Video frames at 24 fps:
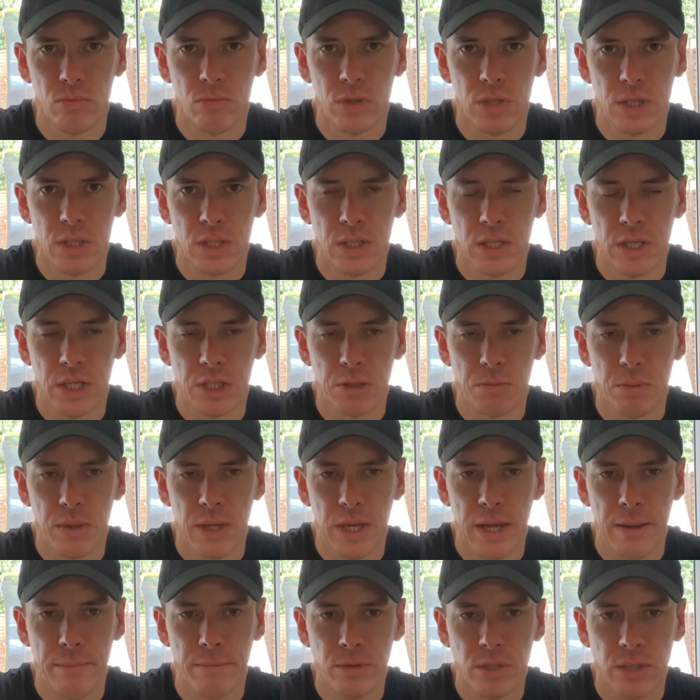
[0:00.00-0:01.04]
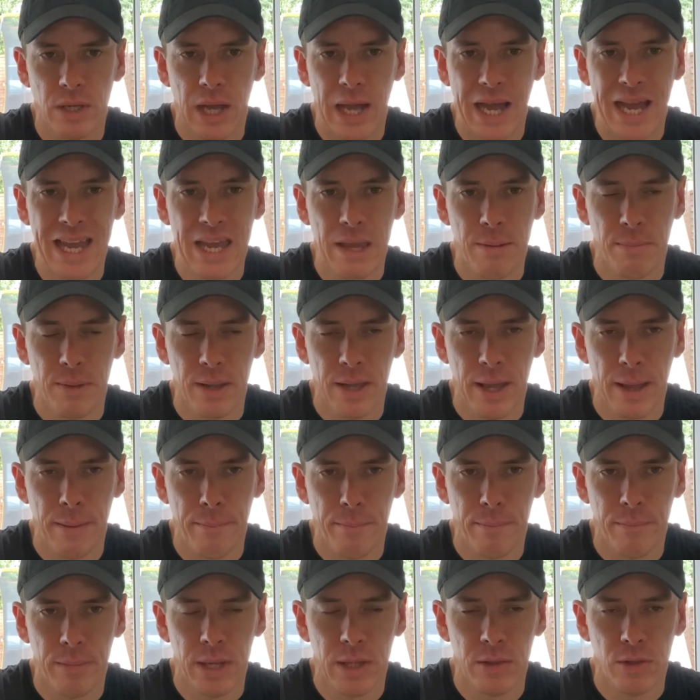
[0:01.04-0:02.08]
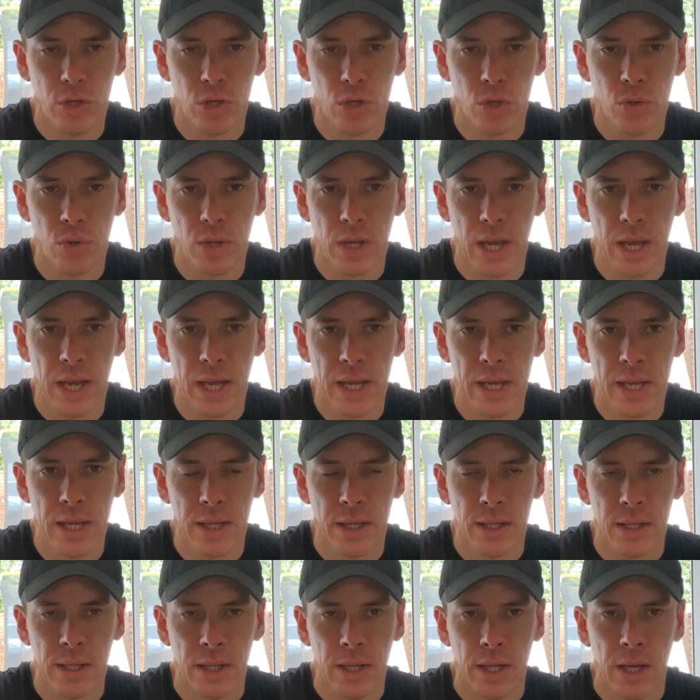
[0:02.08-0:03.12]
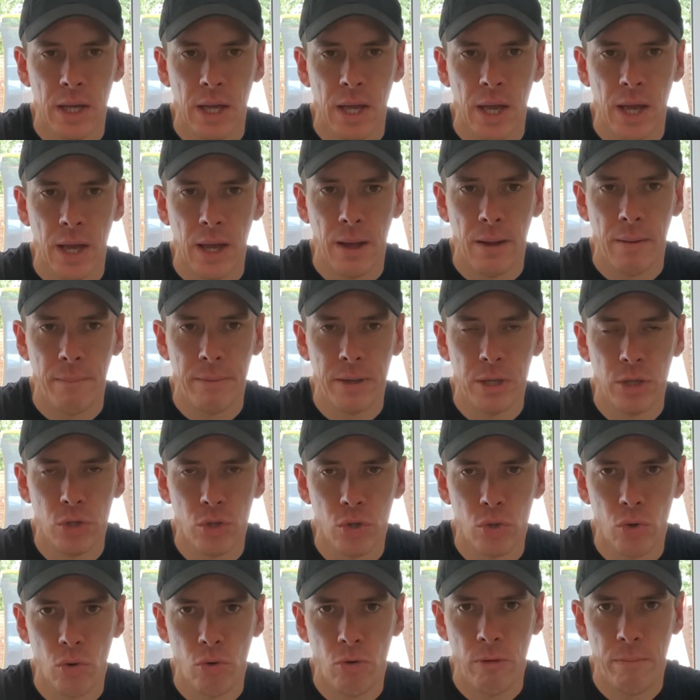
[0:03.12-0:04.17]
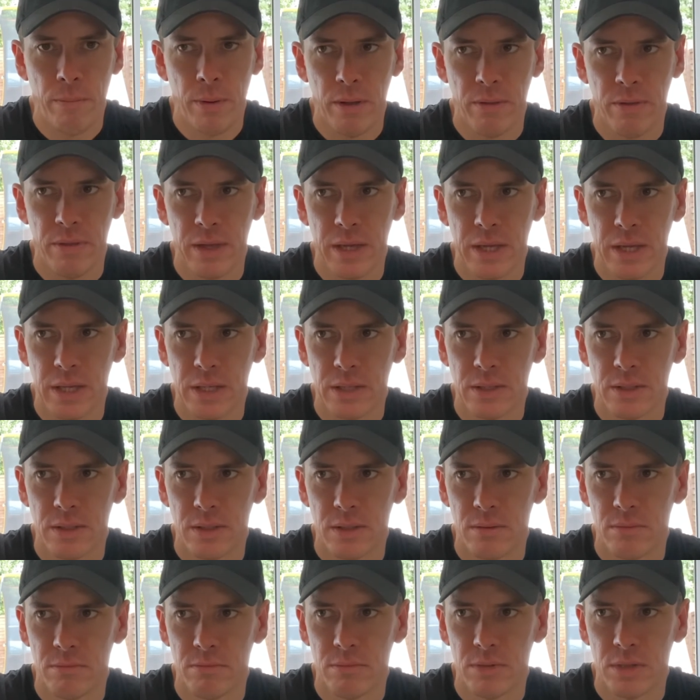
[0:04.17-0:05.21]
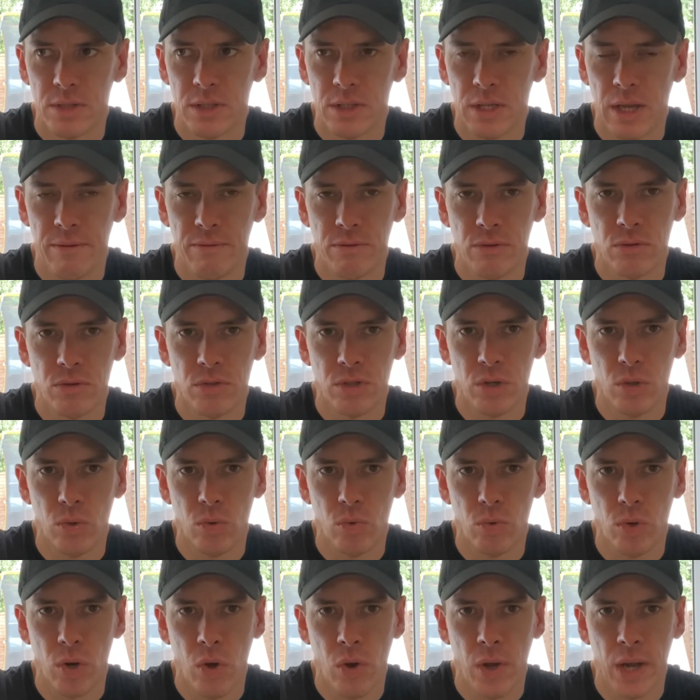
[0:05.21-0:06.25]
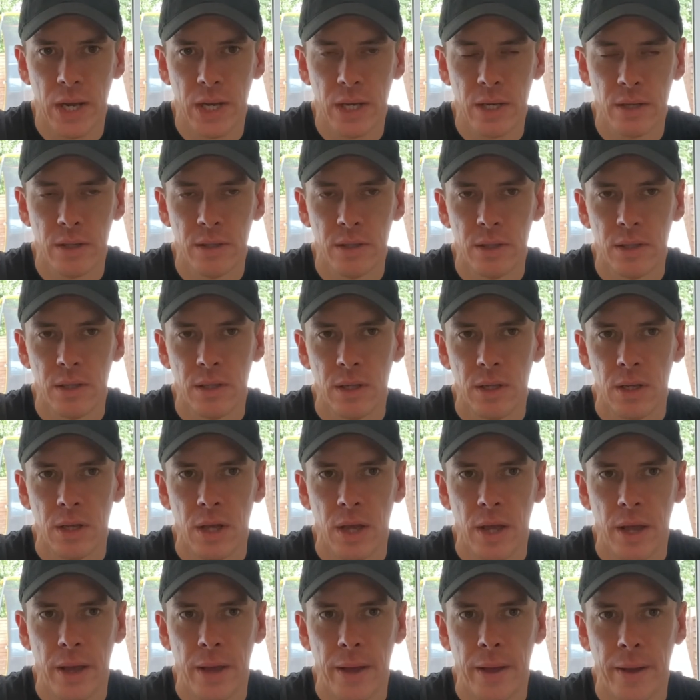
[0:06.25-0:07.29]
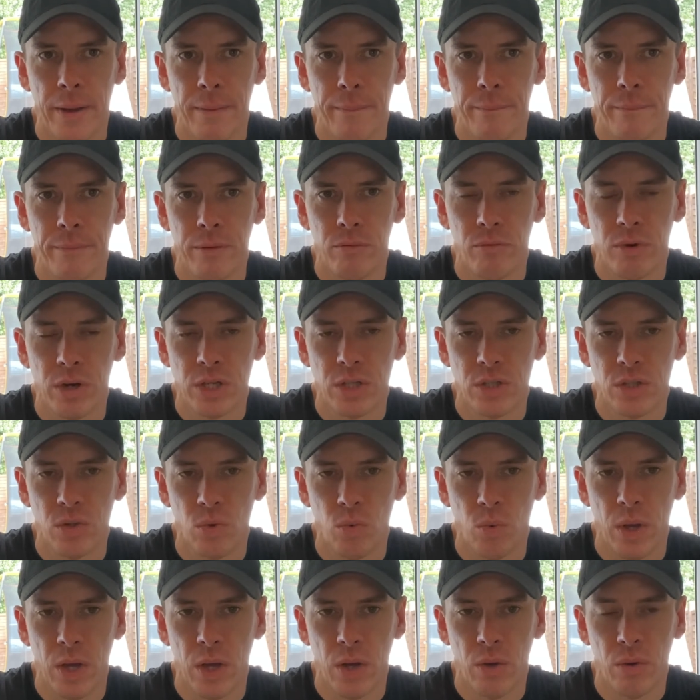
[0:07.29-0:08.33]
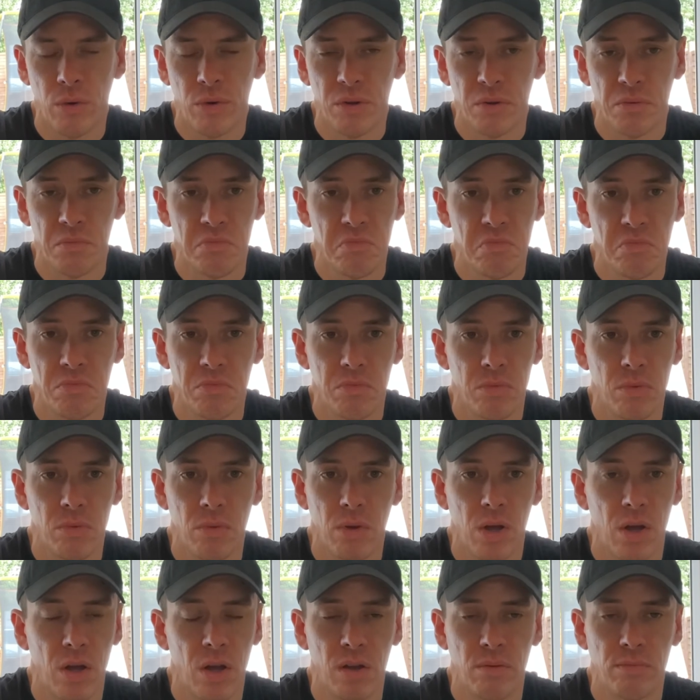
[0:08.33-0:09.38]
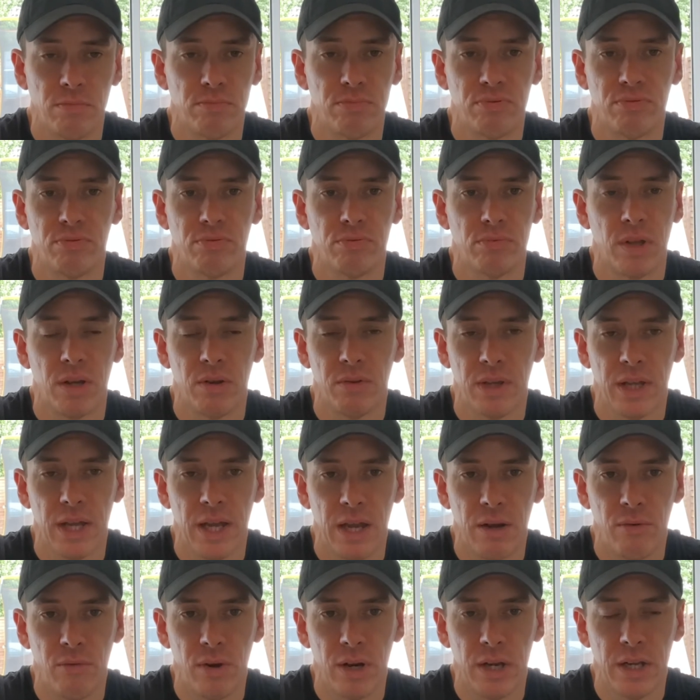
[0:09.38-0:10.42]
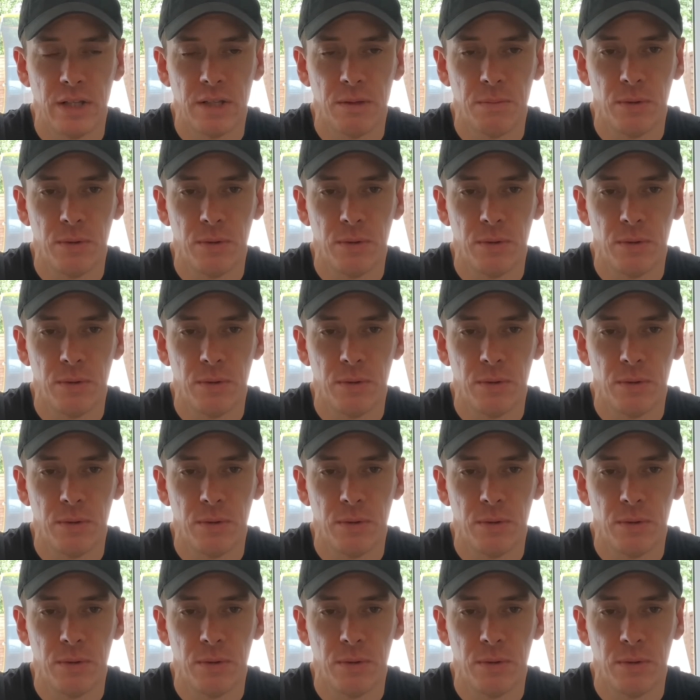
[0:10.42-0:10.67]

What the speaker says: 6 p.m. to 8 p.m. in the UK. In Europe, I think it's 7 till 9. The rest of the world, don't care really, to be